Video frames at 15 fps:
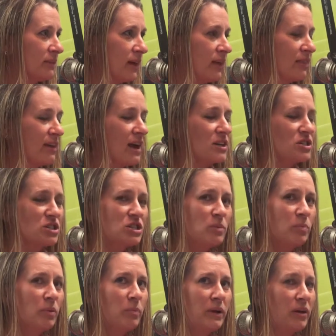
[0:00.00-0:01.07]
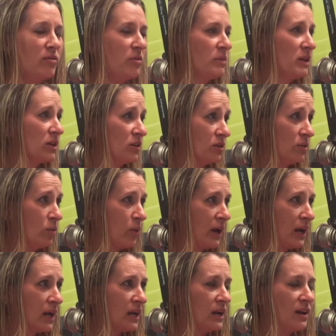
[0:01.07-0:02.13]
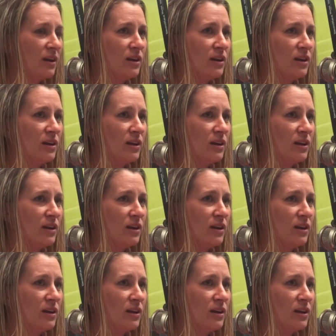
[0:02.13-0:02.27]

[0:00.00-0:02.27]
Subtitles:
like that, just to prepare them in a good way.